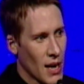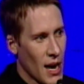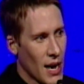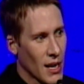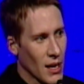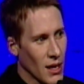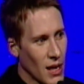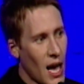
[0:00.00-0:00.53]
and
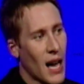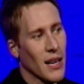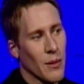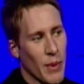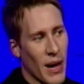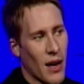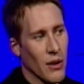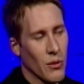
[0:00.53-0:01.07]
a lot
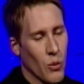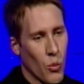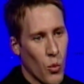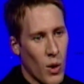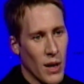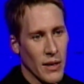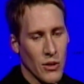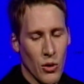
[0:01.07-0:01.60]
about
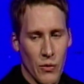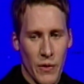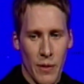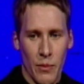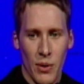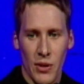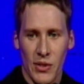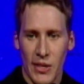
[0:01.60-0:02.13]
what
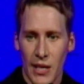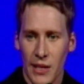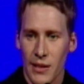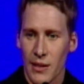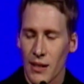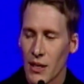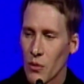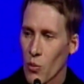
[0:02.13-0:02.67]
November
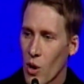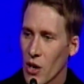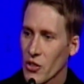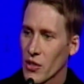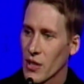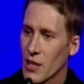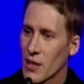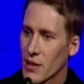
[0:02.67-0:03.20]
6th in
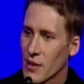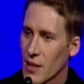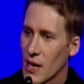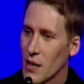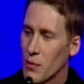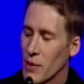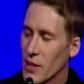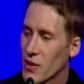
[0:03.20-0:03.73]
Washington
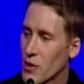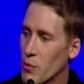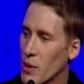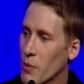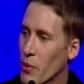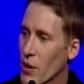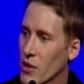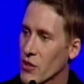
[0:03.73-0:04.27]
State means to me
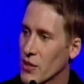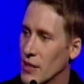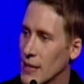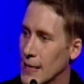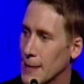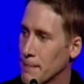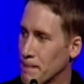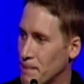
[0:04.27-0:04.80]
personally.